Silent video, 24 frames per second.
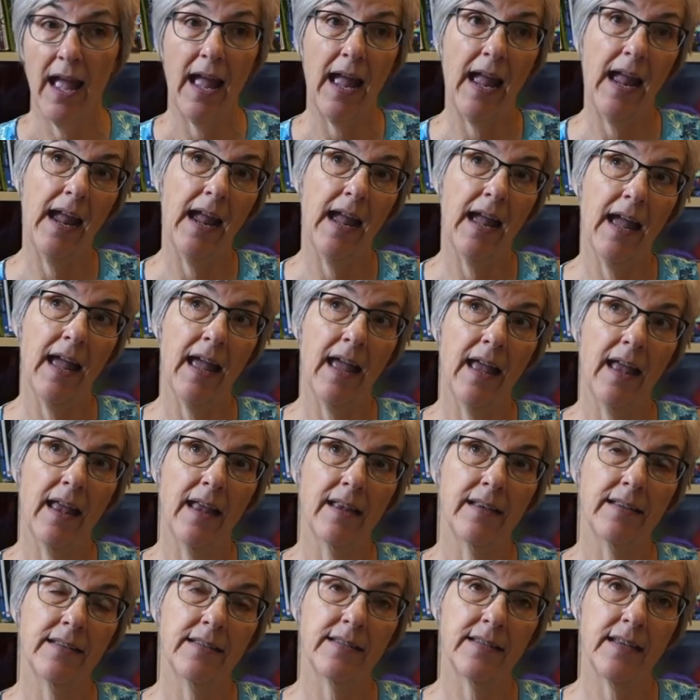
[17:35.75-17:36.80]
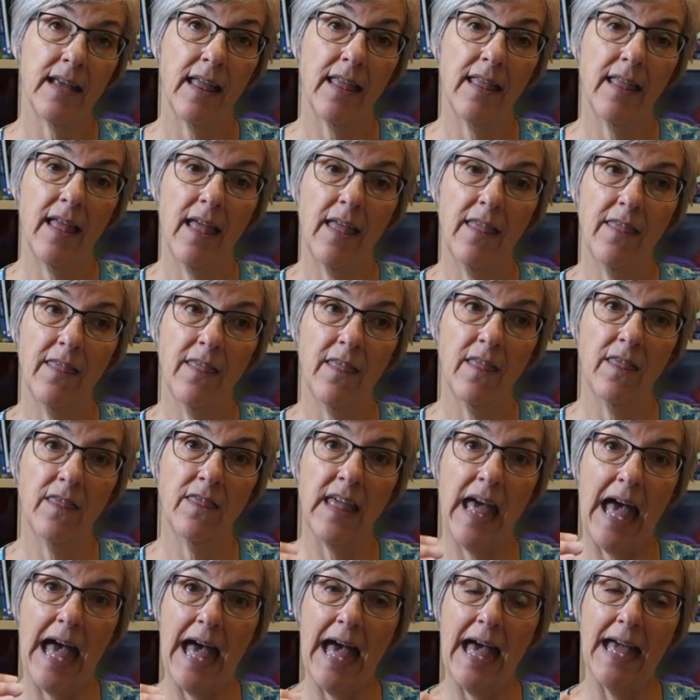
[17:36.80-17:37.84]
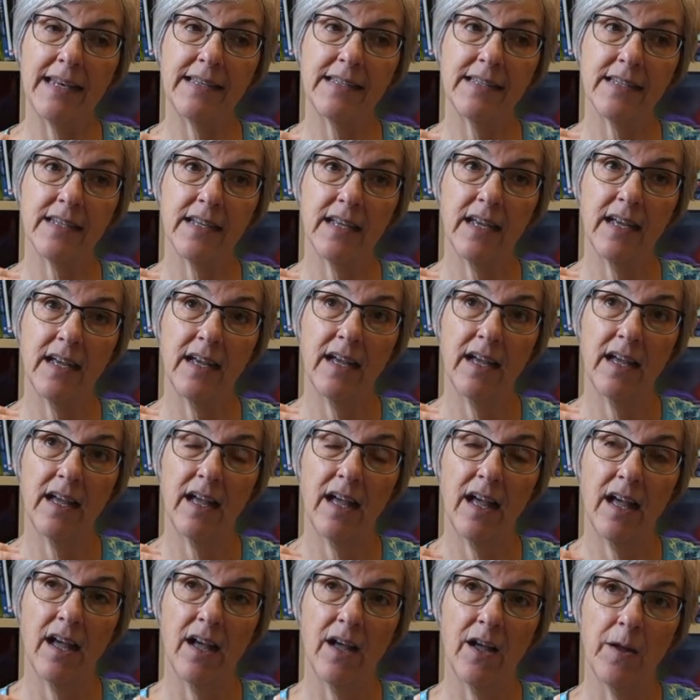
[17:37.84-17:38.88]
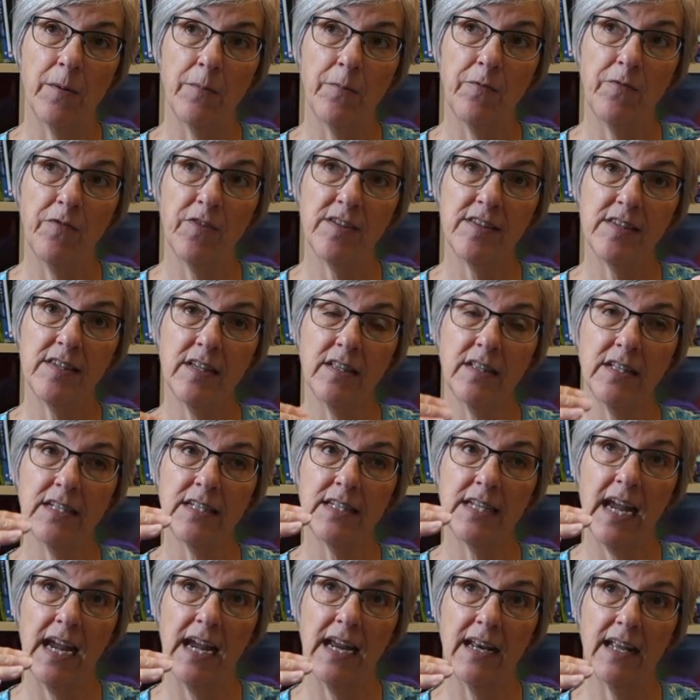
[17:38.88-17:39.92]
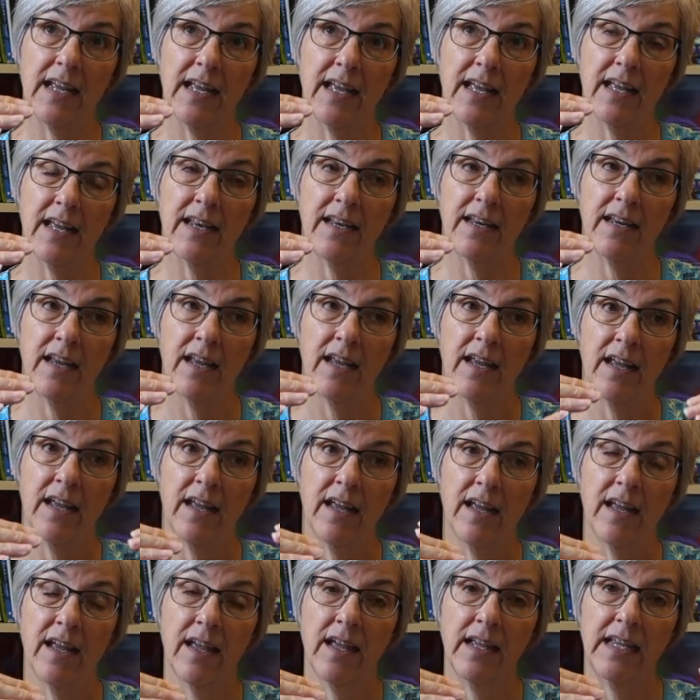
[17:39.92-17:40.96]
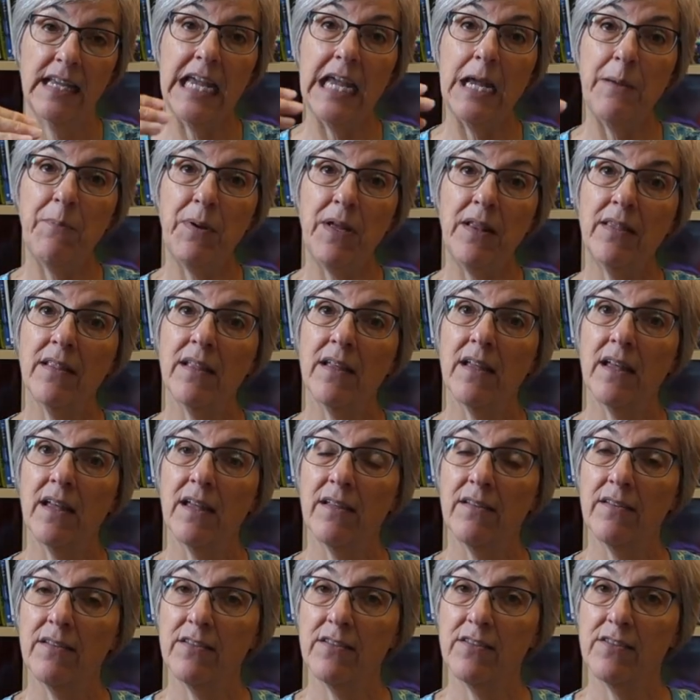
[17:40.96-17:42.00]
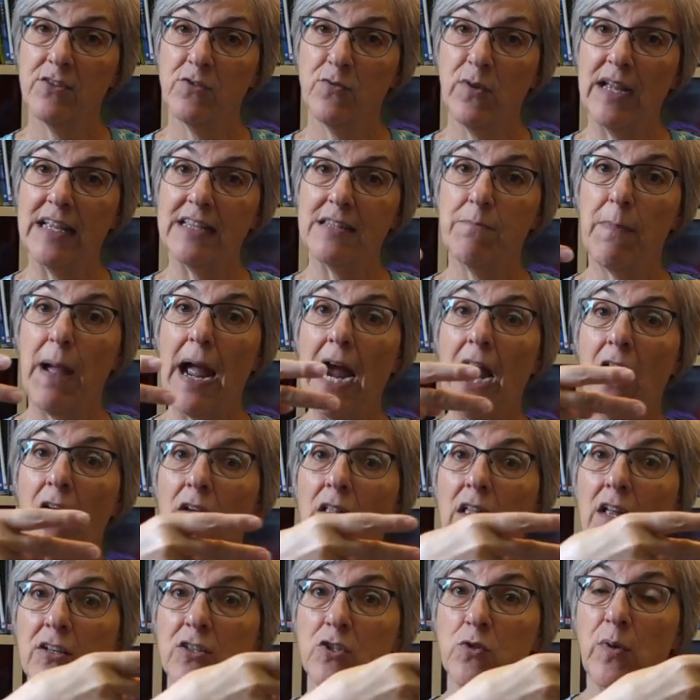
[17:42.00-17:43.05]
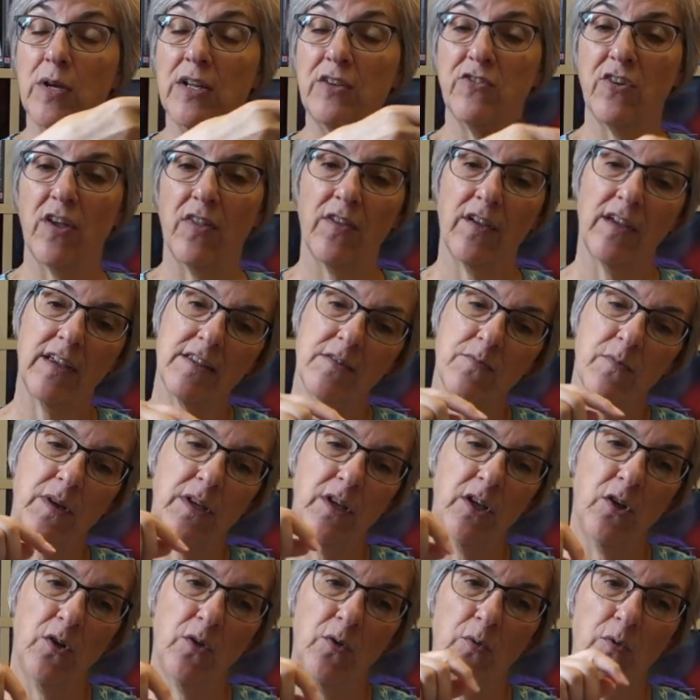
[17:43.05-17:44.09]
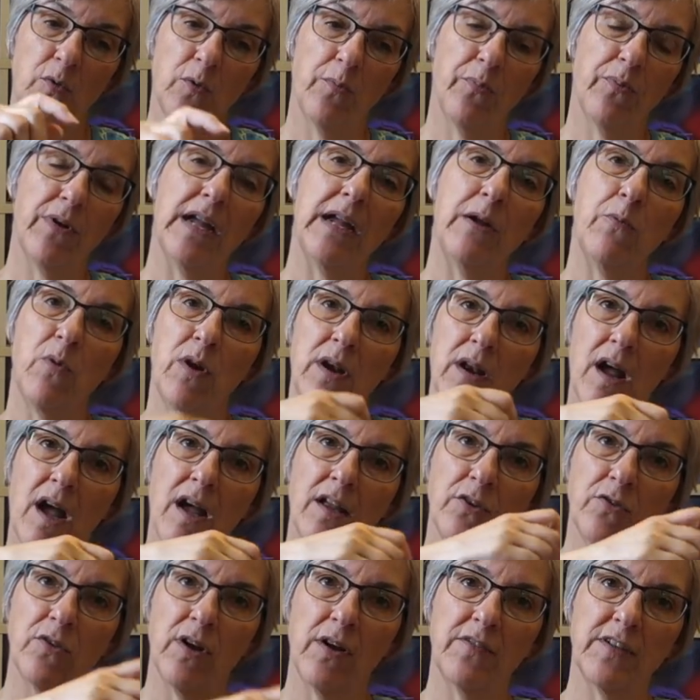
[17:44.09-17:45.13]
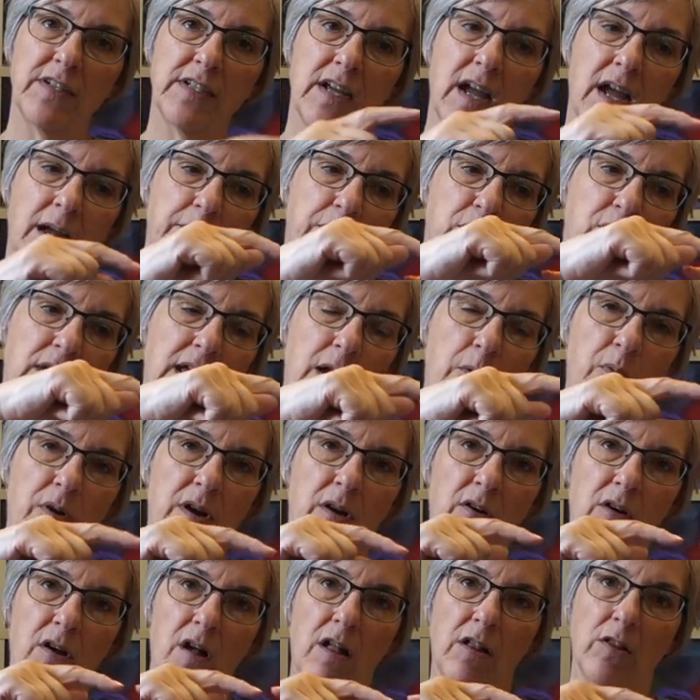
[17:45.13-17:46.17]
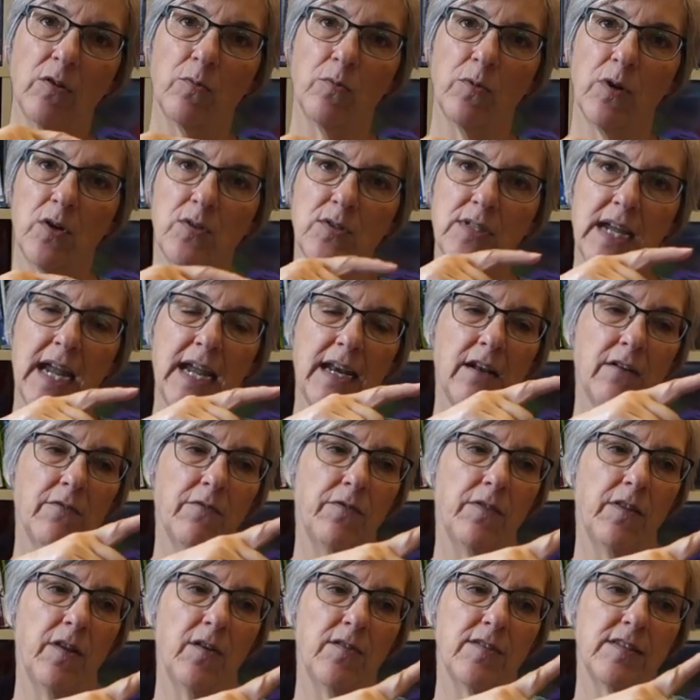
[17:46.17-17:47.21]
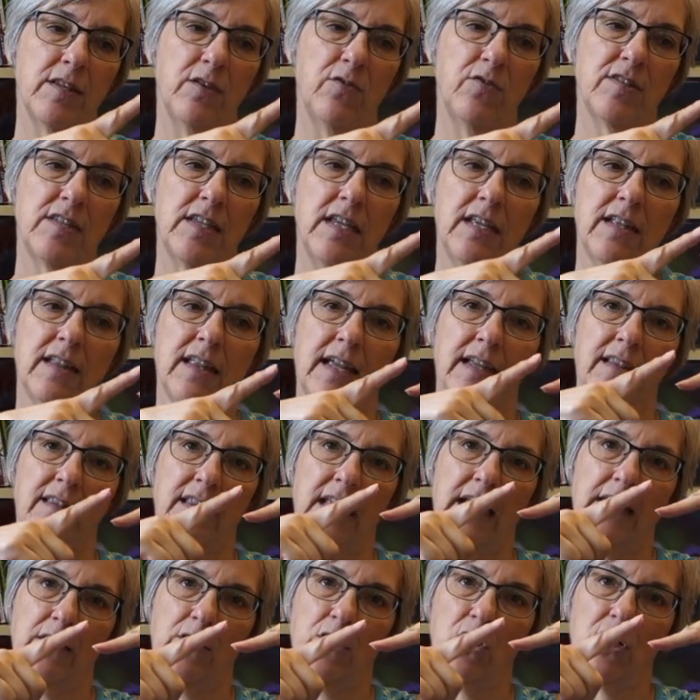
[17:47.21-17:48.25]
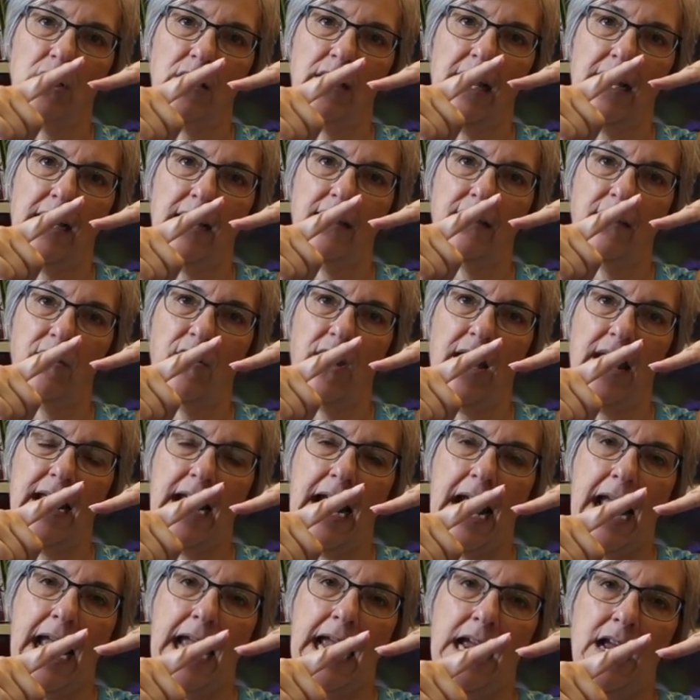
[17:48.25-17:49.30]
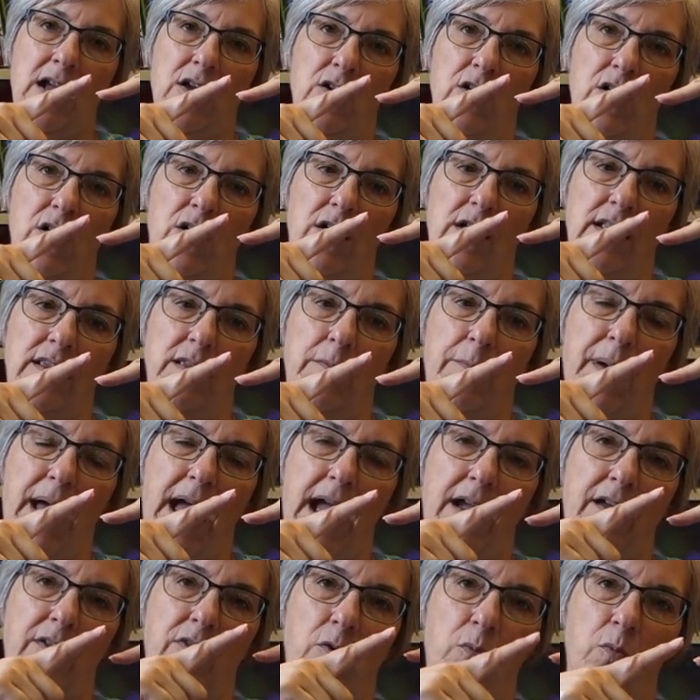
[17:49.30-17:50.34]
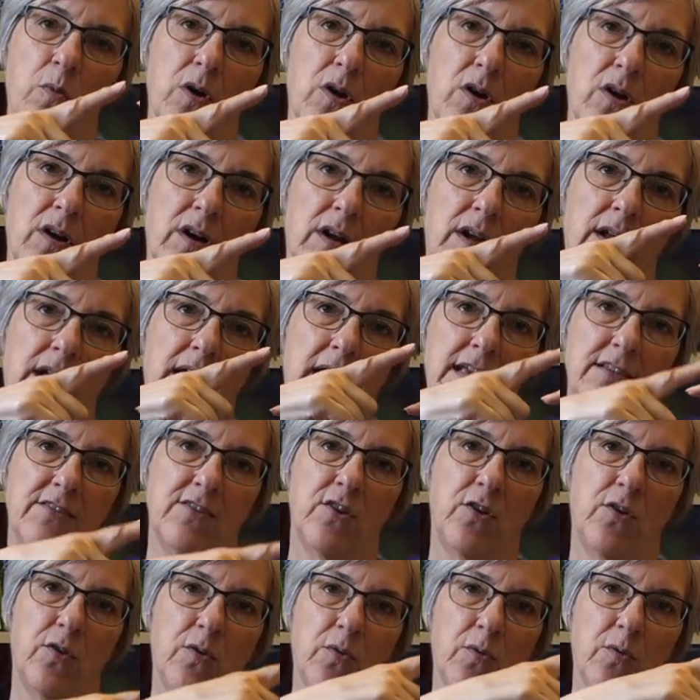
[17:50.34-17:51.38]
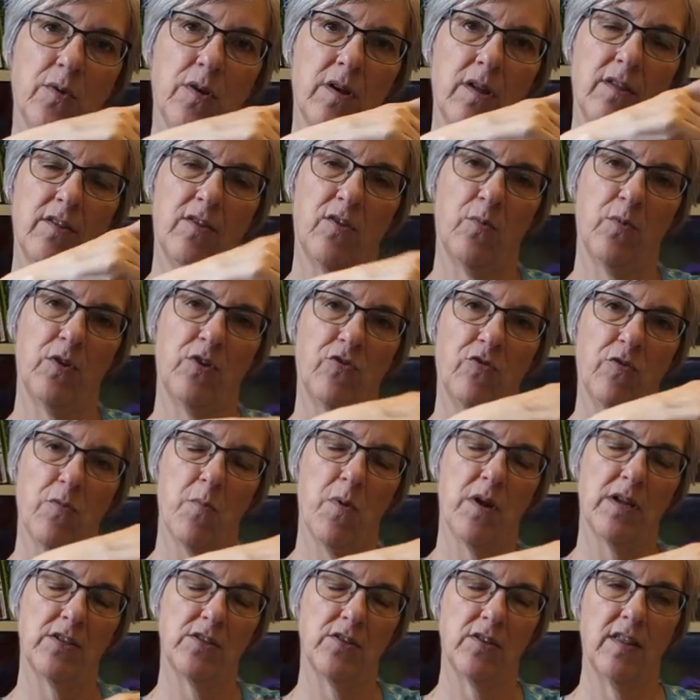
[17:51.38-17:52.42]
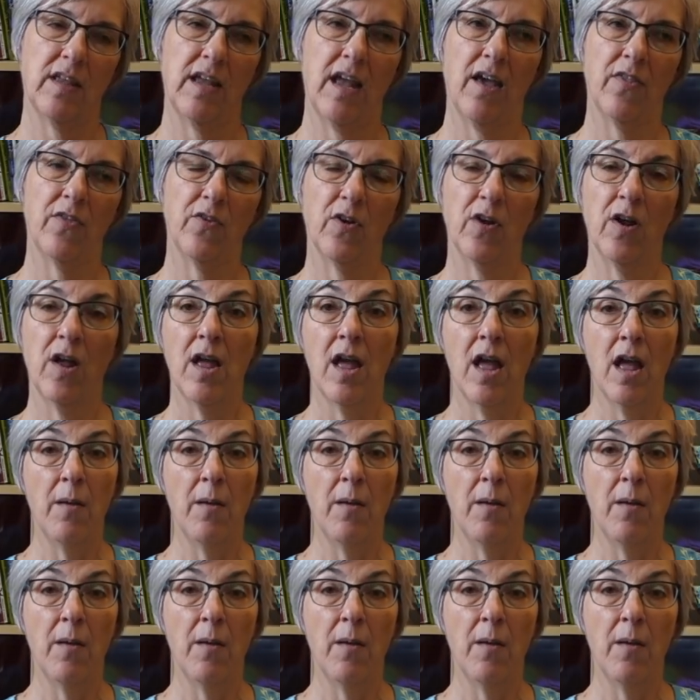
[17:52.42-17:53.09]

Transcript: and that facilitated keeping the strands parallel to each other, because when you bring one under every time, you get what are called rotated floats, and you see like they look like they're at an angle at the back of the work as you switch from one to the other.